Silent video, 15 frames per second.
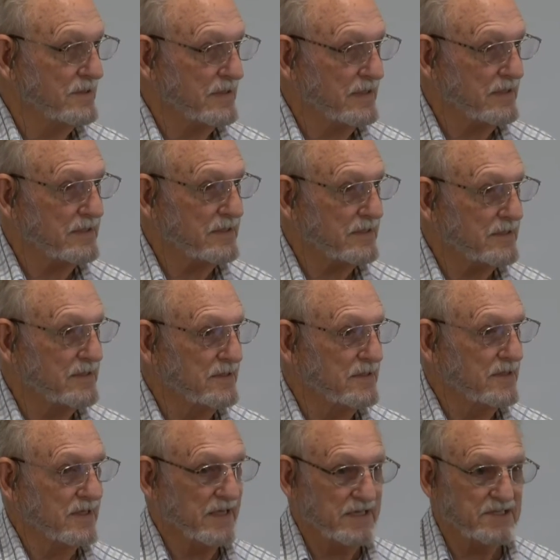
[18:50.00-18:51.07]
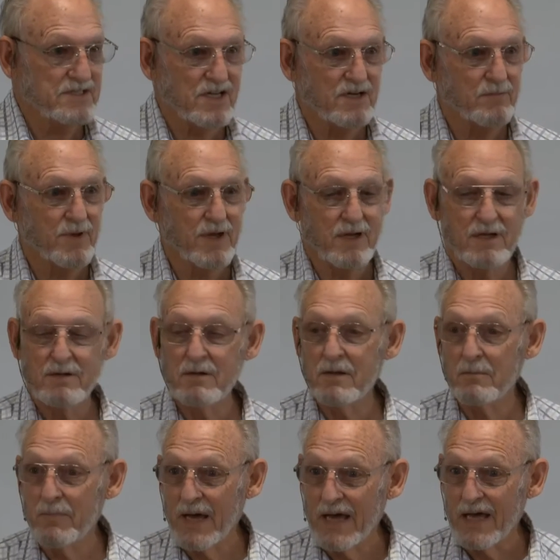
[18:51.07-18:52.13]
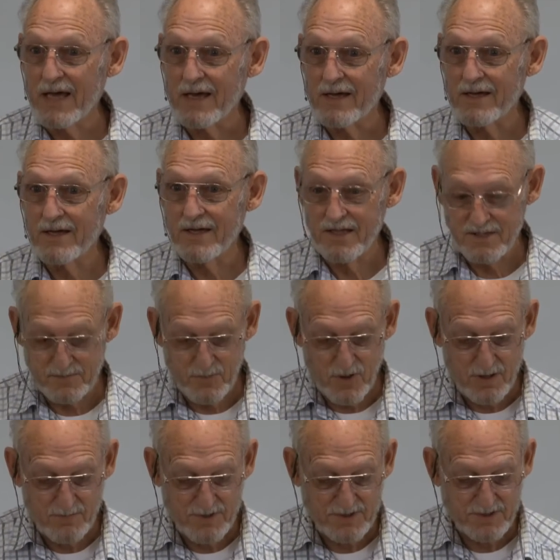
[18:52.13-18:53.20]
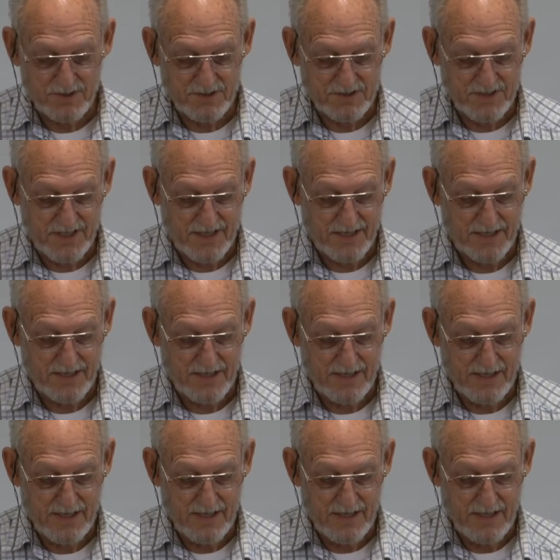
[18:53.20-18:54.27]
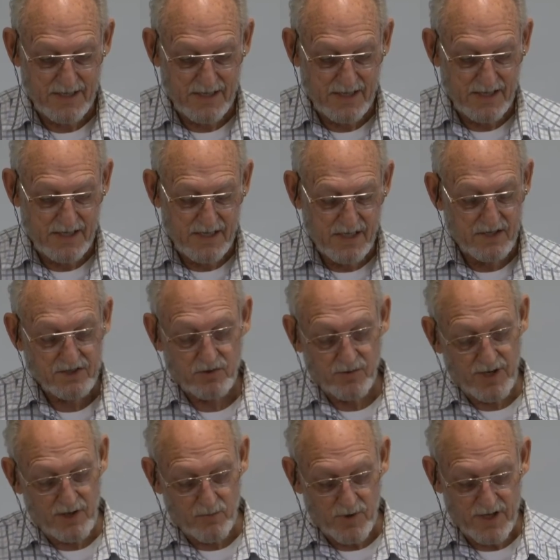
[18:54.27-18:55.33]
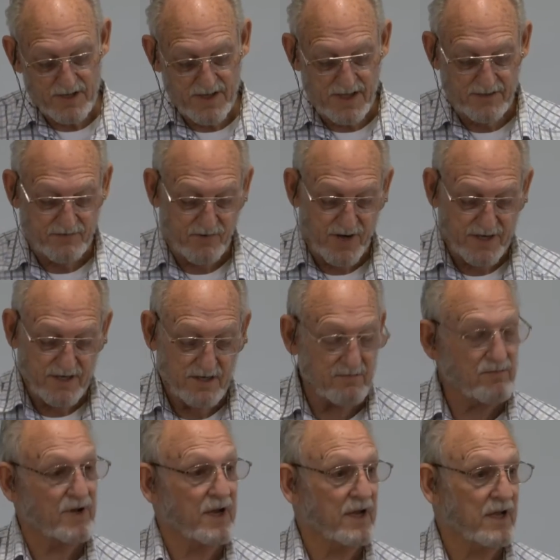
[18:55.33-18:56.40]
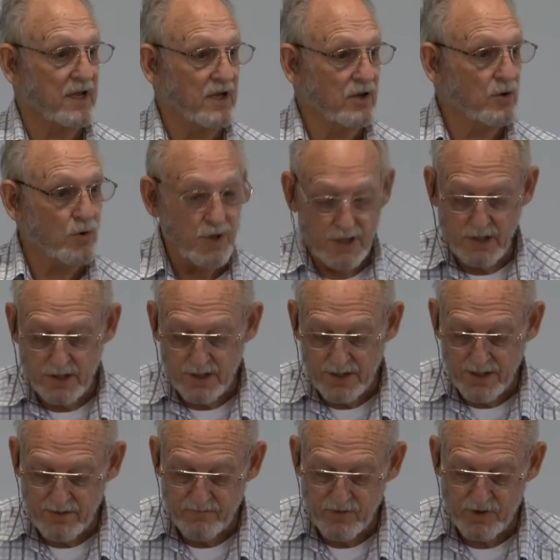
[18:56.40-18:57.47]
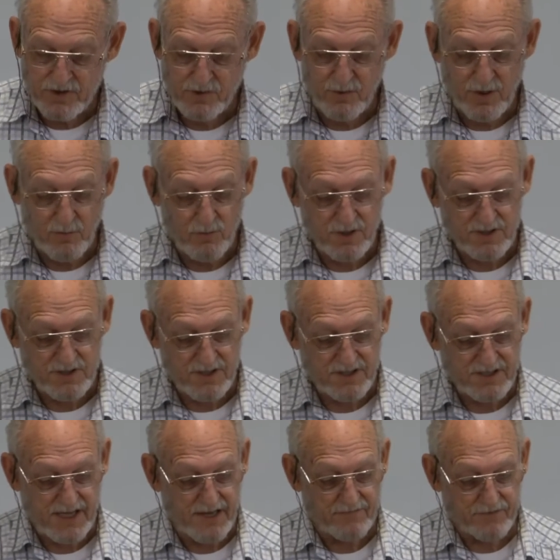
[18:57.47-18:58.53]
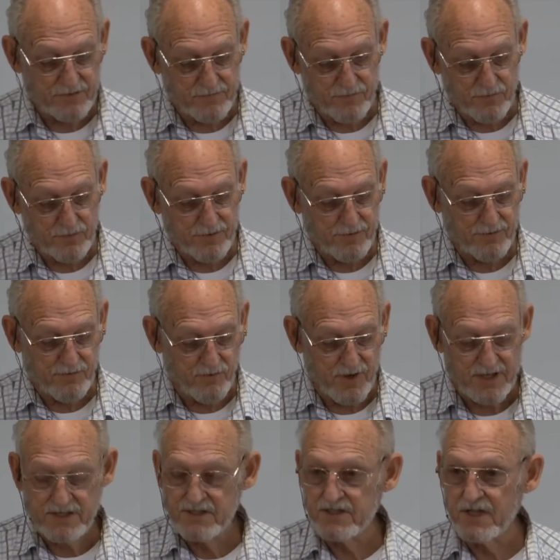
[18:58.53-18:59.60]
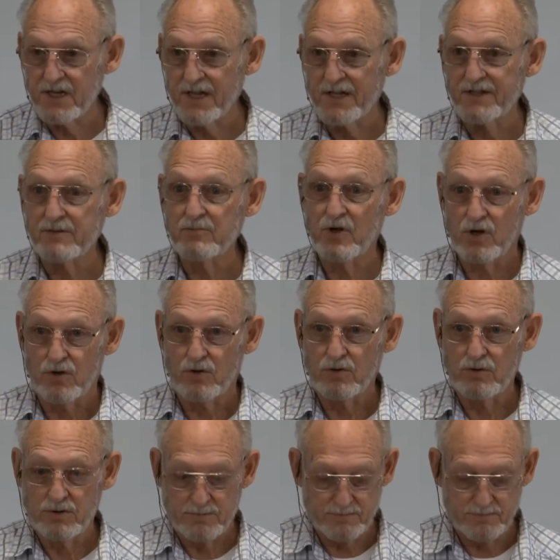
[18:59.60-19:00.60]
Yeah. He's coming back. He's promised us that. So anyway, they threatened them, but it didn't do any good. And verse 21 says, after further threats, they let them go.